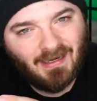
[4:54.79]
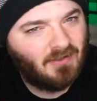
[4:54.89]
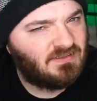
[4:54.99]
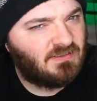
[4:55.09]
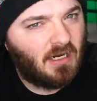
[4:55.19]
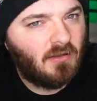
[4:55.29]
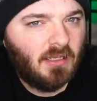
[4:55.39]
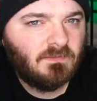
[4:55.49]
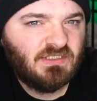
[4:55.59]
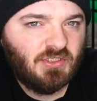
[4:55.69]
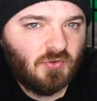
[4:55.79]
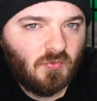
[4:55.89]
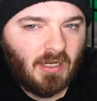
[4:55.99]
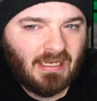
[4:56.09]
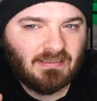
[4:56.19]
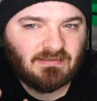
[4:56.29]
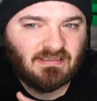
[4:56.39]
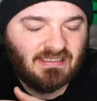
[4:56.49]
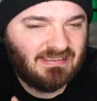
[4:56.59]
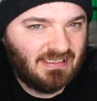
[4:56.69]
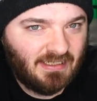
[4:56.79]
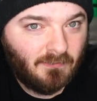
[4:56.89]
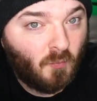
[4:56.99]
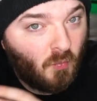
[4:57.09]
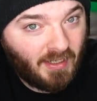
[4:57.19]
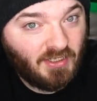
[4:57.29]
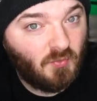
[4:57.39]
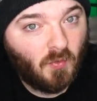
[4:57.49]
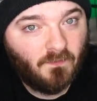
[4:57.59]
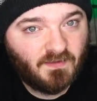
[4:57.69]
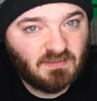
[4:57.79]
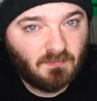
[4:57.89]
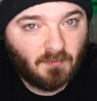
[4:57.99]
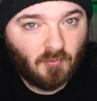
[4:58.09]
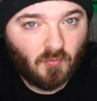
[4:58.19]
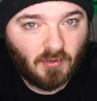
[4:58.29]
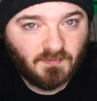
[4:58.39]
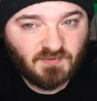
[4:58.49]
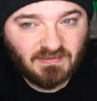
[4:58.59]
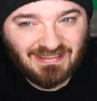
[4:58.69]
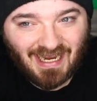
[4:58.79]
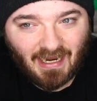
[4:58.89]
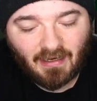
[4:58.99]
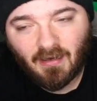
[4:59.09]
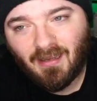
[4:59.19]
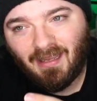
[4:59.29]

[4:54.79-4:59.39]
Now, it's entirely up to you as the DM when you want this purple worm to attack.